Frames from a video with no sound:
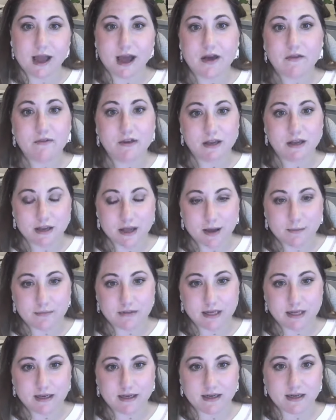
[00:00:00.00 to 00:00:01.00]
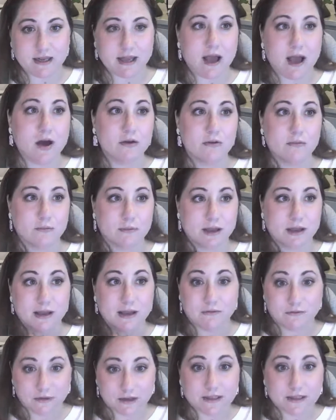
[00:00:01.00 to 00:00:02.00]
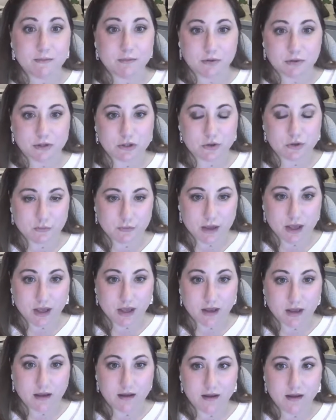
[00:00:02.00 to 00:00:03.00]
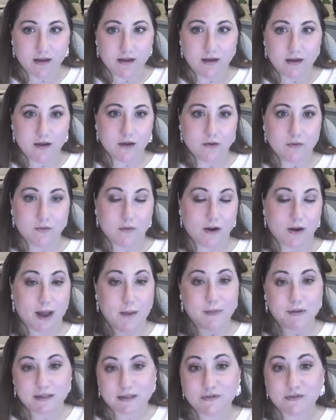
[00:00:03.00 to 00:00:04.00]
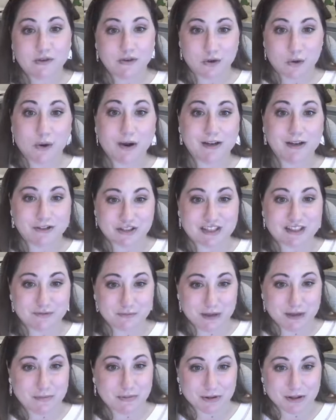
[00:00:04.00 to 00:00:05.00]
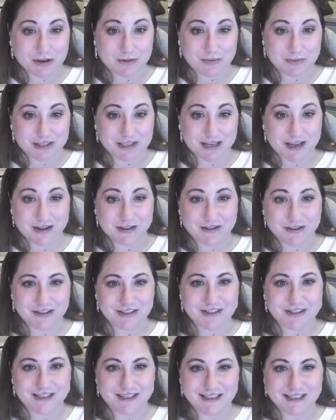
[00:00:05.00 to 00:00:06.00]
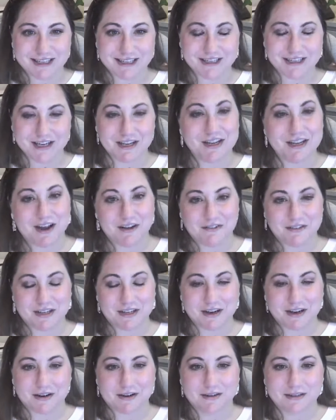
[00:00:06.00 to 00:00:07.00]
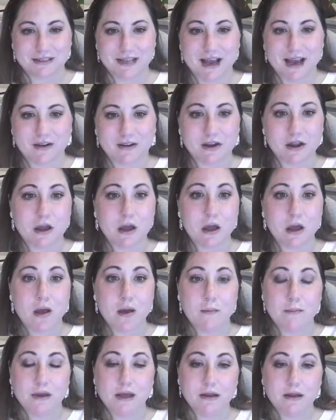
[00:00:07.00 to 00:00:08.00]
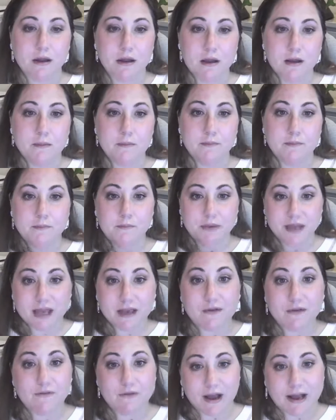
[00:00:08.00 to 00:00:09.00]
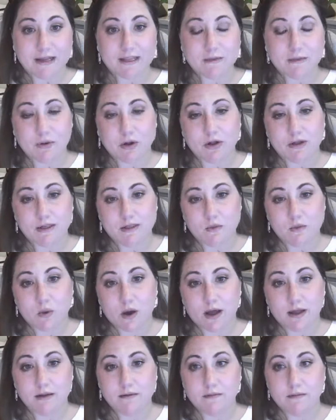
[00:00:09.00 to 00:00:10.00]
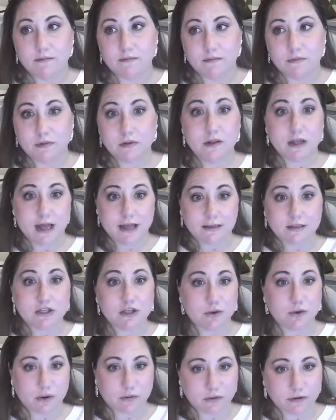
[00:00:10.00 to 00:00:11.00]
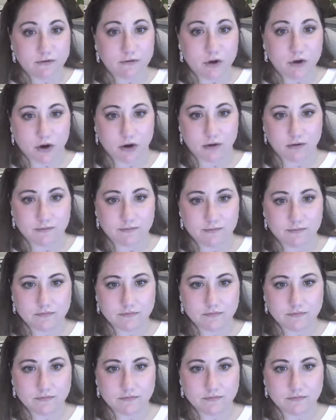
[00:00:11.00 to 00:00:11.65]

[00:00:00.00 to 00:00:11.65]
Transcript: having an updated account and being visible to me What happens if you know hundreds of people in a particular jurisdiction? You have to narrow it down. But being findable is what led to a referral.